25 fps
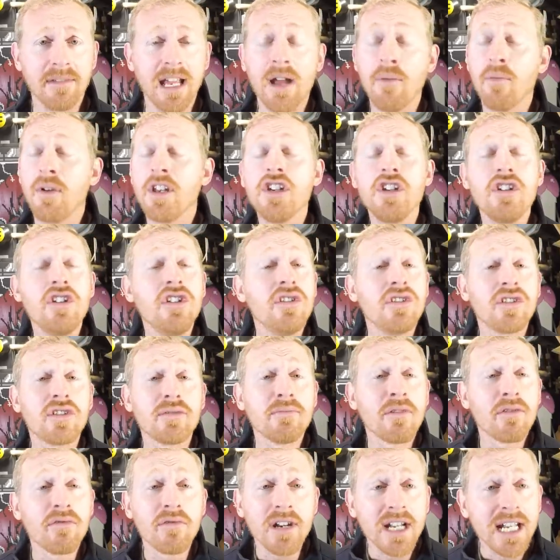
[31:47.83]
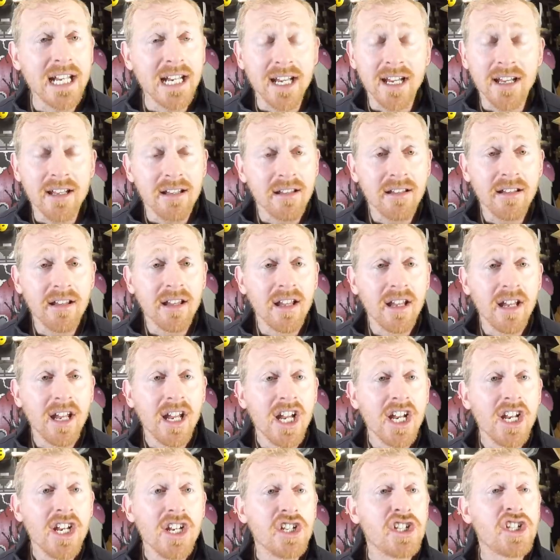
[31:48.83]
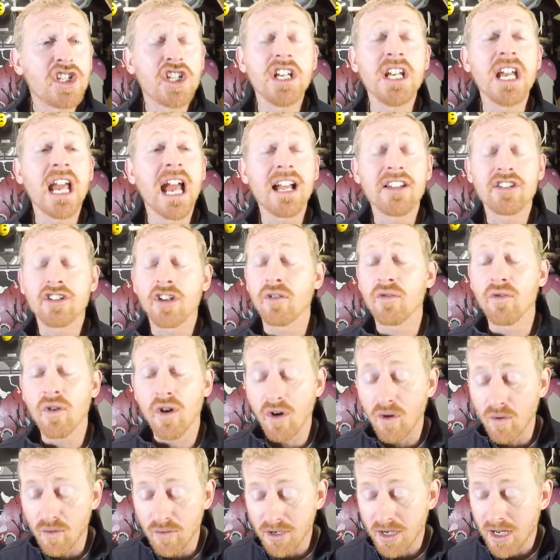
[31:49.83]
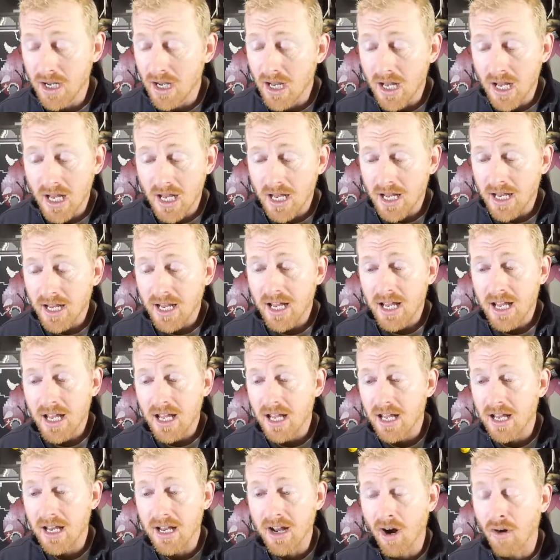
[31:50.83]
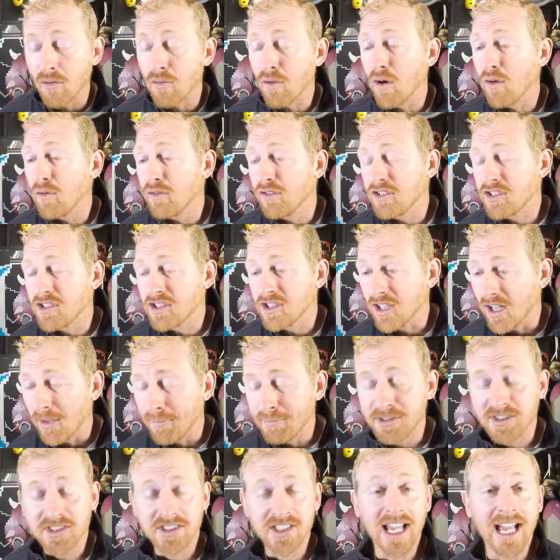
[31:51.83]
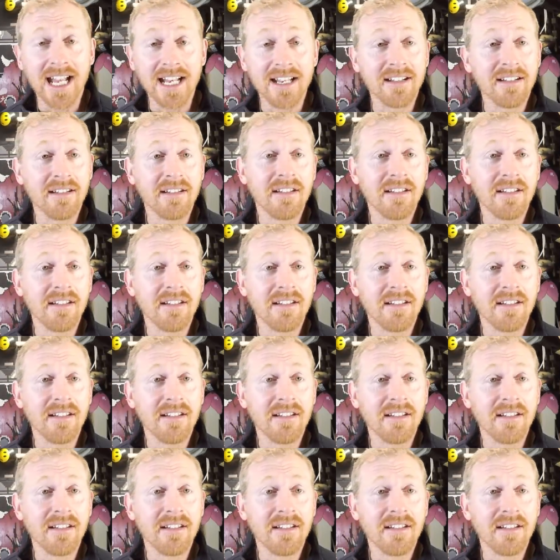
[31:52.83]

And when you use Maria, she has her own subset